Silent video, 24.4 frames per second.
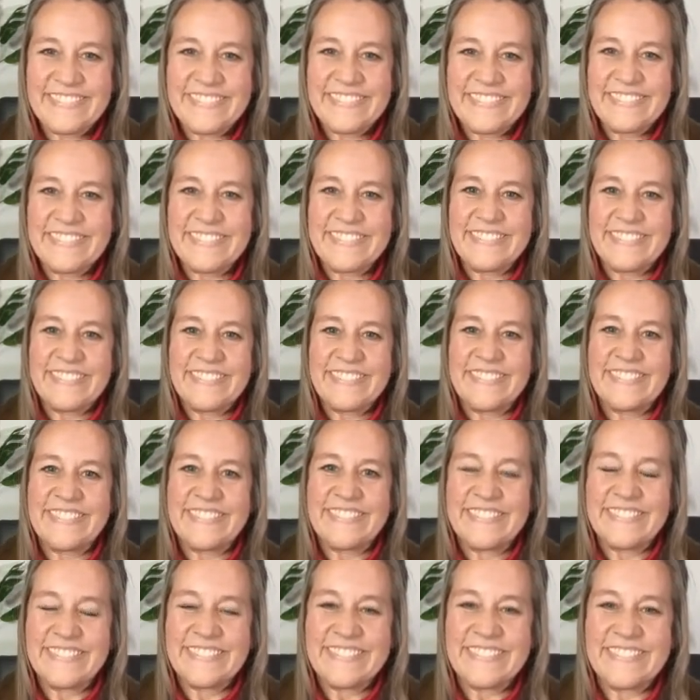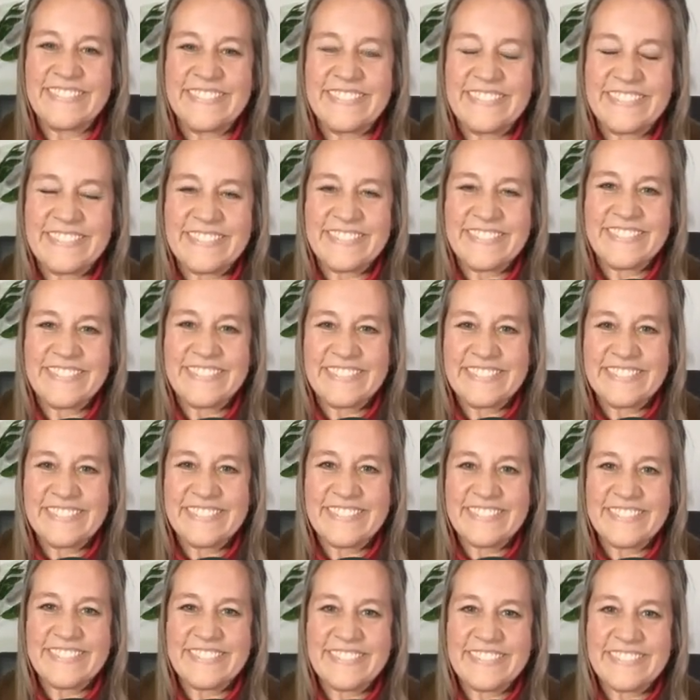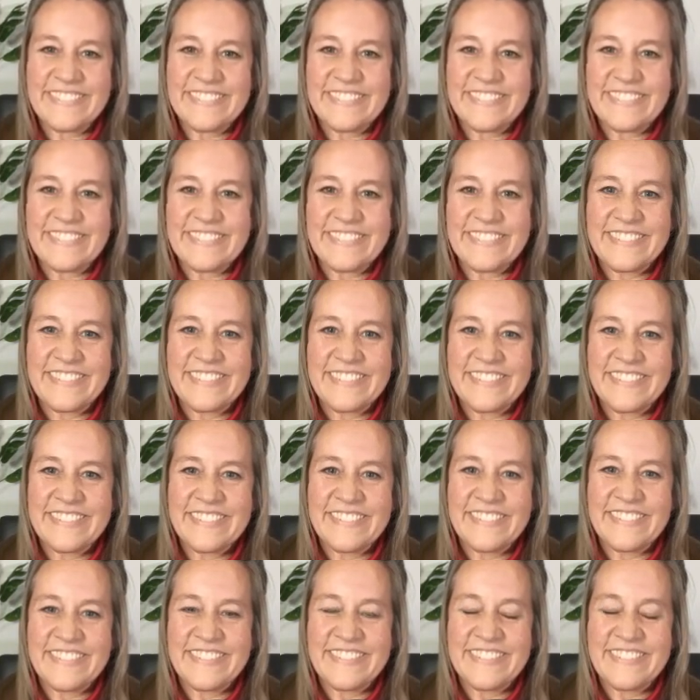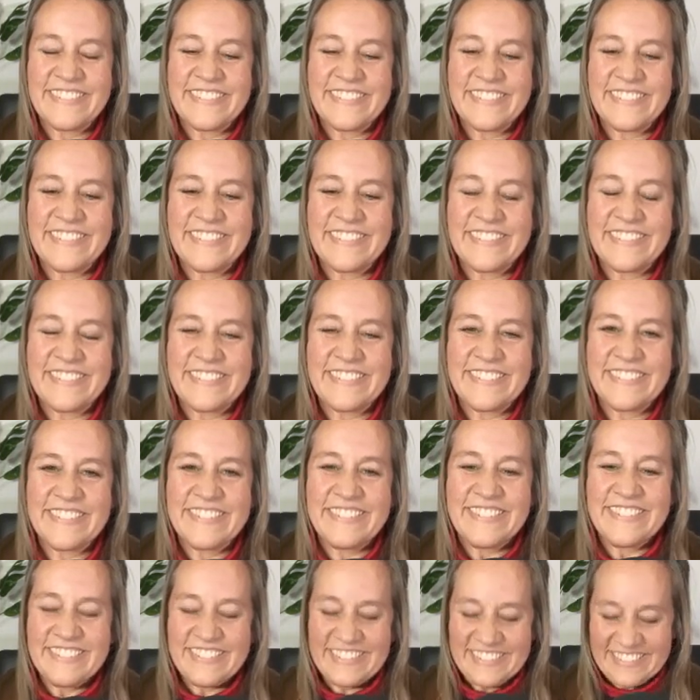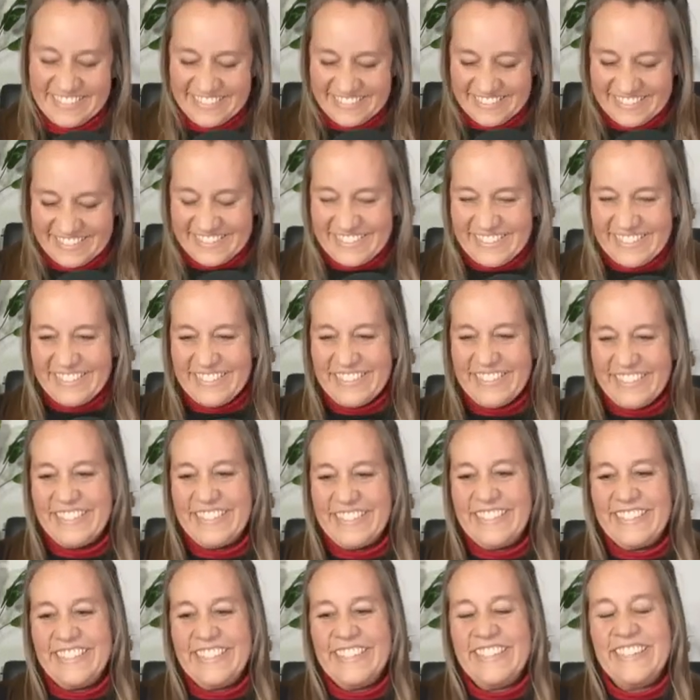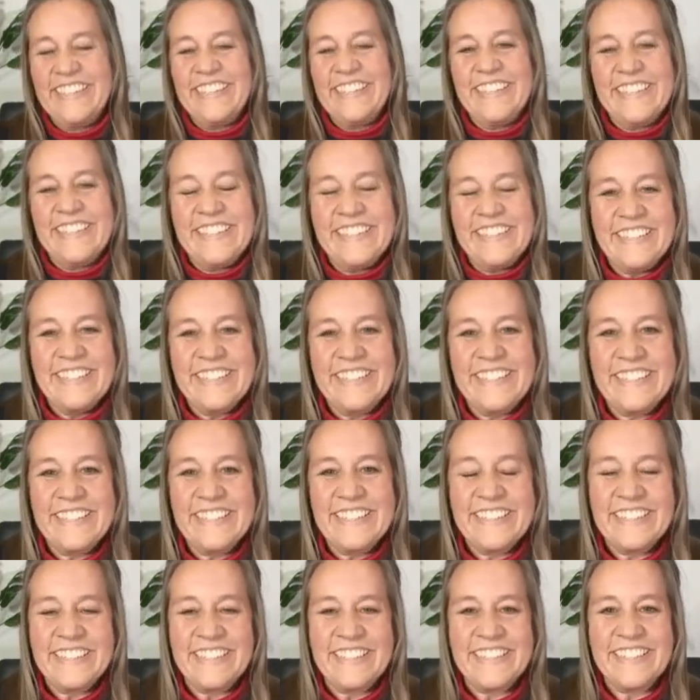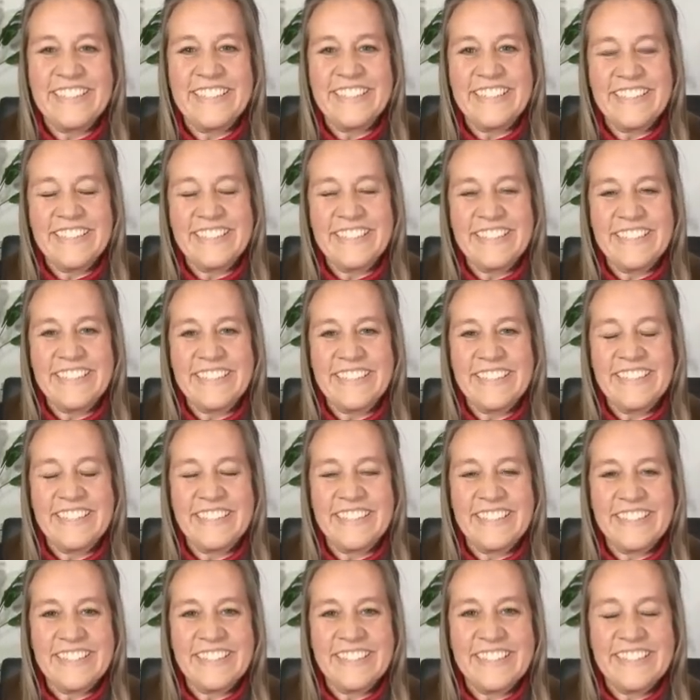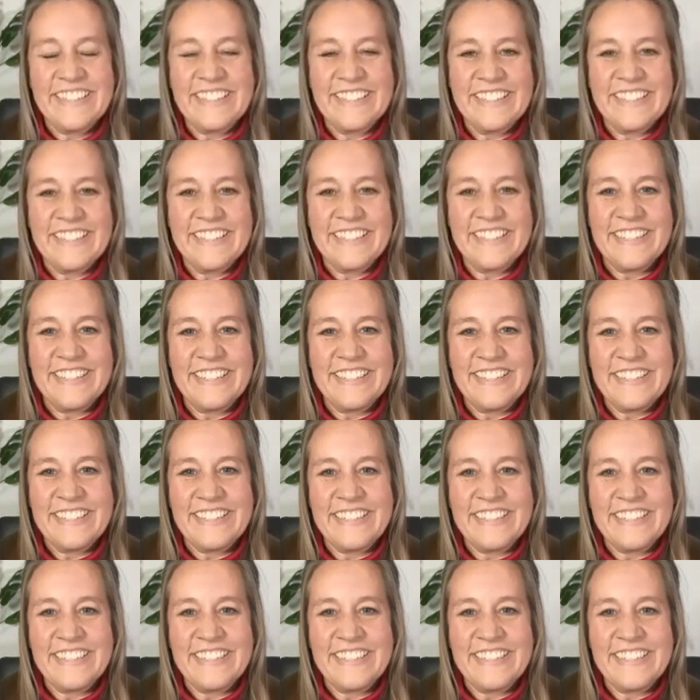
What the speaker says: No words are spoken by the person on screen.